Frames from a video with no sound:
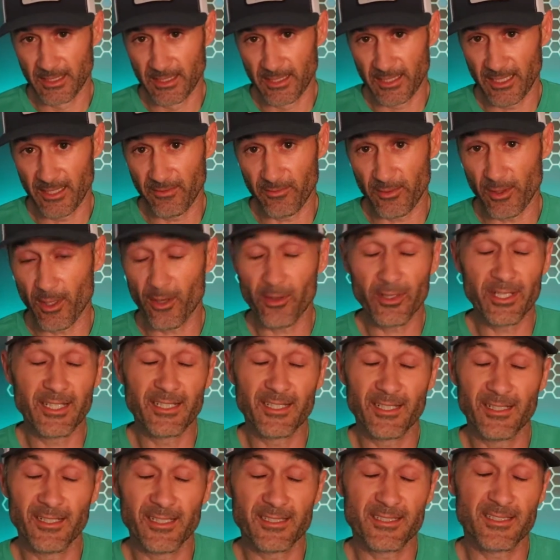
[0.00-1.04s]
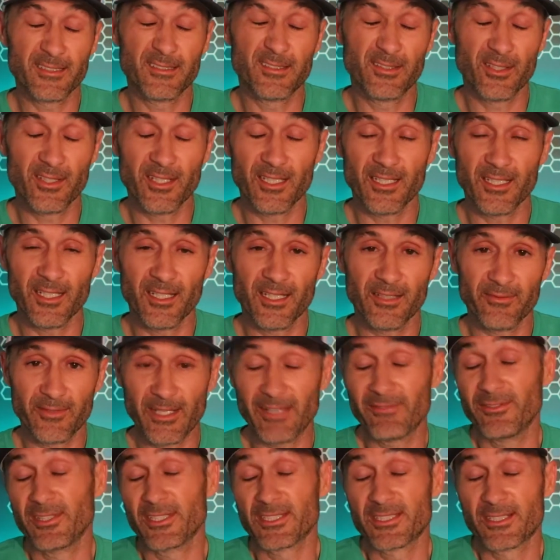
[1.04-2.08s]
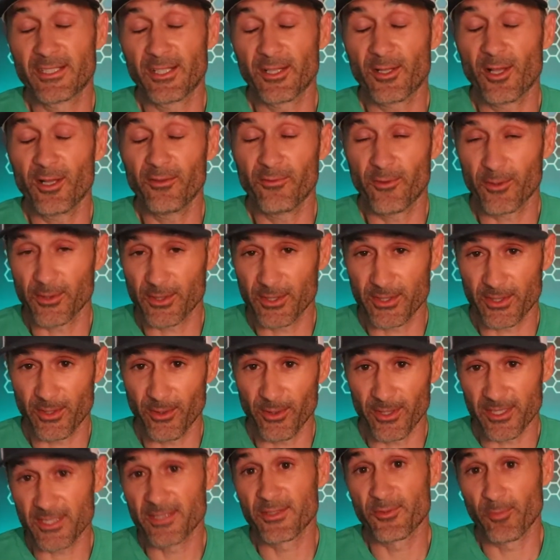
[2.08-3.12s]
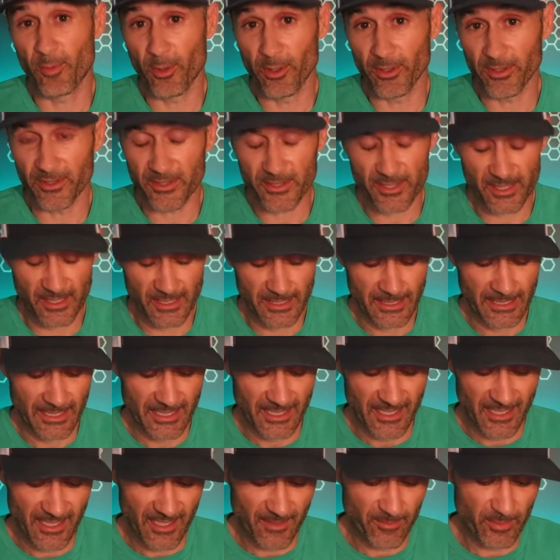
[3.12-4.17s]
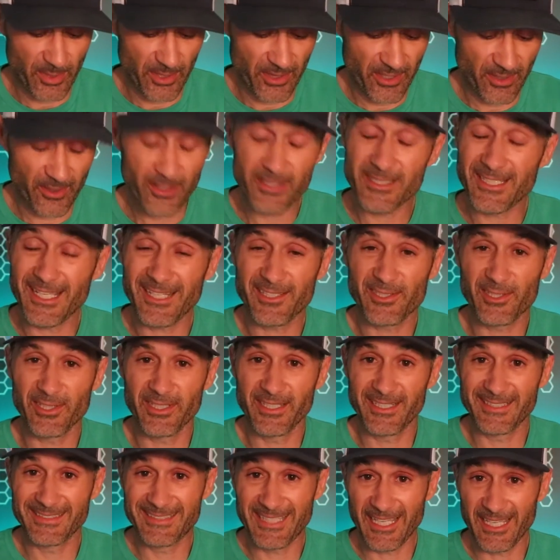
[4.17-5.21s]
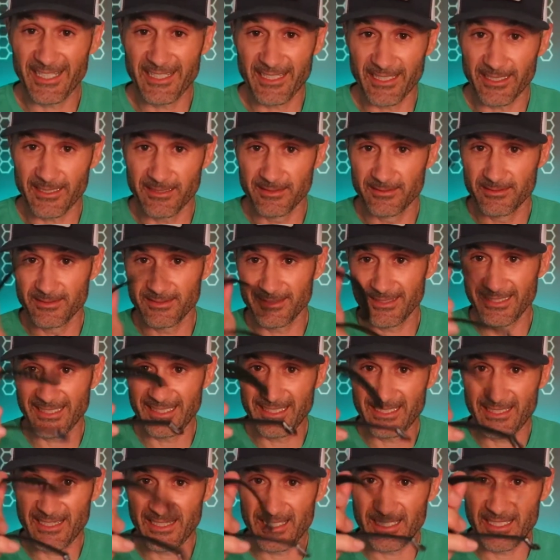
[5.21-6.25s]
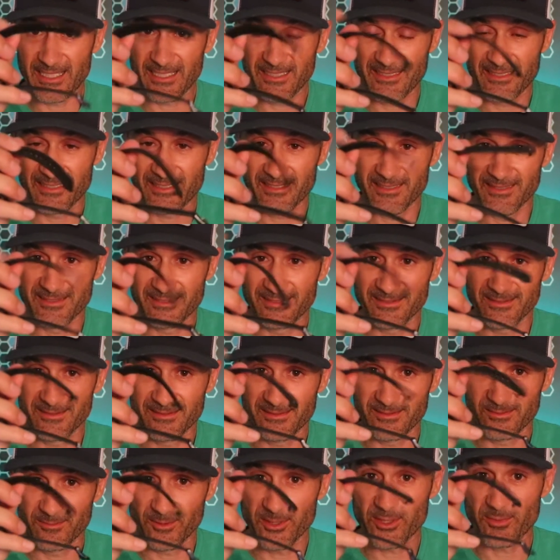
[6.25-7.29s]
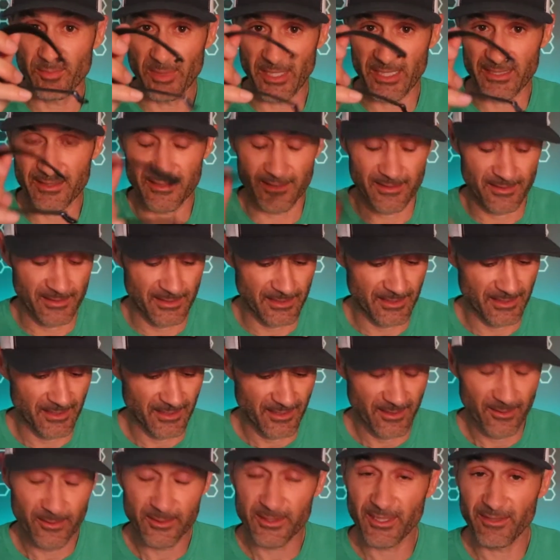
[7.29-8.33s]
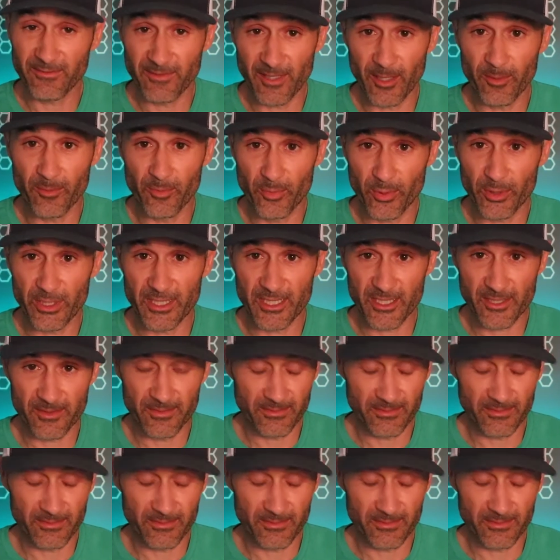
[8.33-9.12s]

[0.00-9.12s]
If you already did listen to if you haven't listened to the Golf Origin stories, spoilers, but there is actually an antenna in these wristbands, which I found pretty